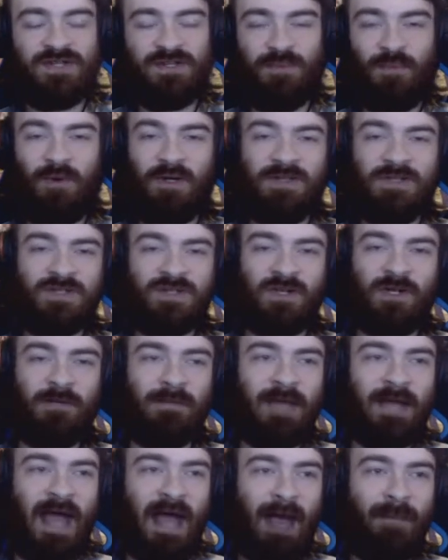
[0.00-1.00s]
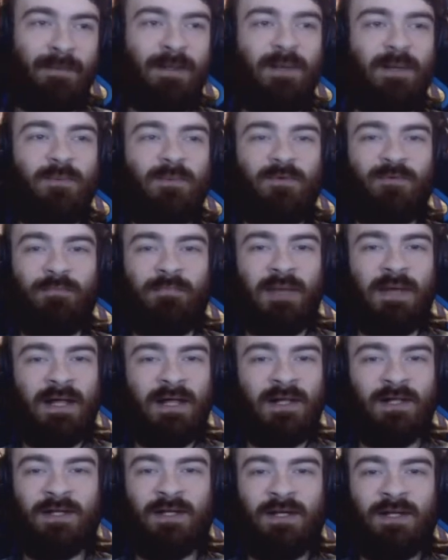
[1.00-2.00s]
to what is going to be happening with
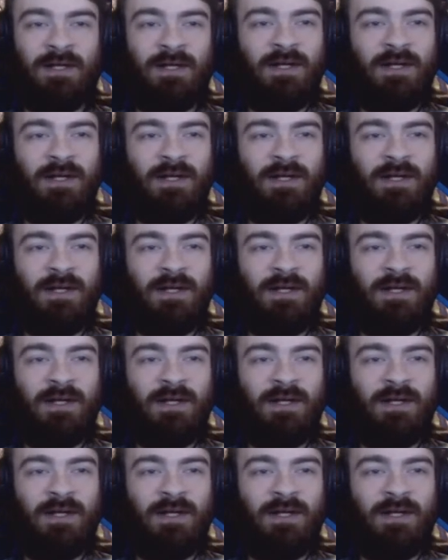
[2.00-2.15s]
Bill.